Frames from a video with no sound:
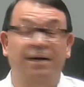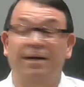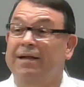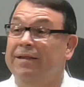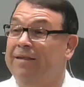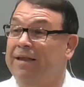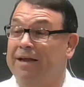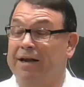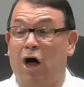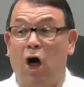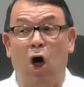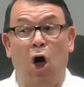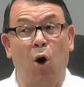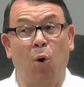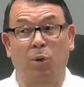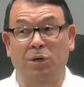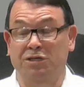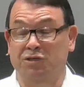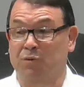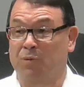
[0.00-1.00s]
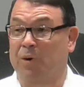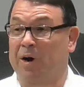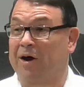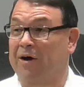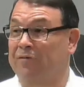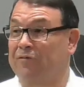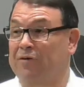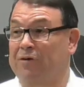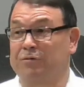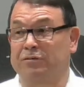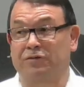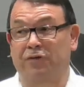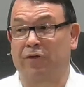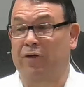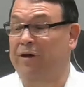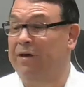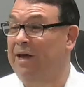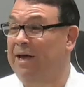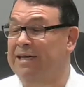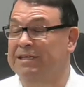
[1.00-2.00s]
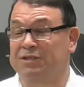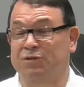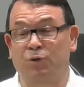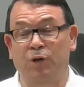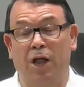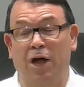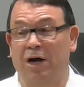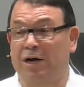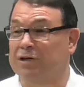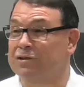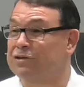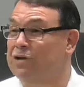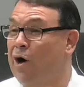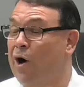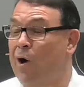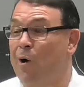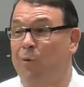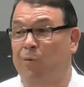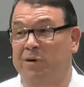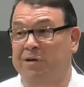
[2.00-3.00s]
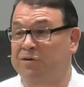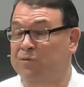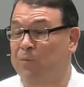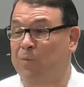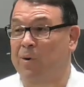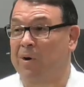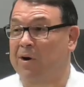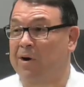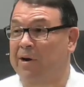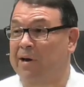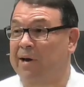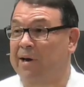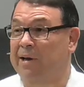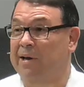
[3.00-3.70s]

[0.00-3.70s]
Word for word: that always work, folks. The, his laws always work.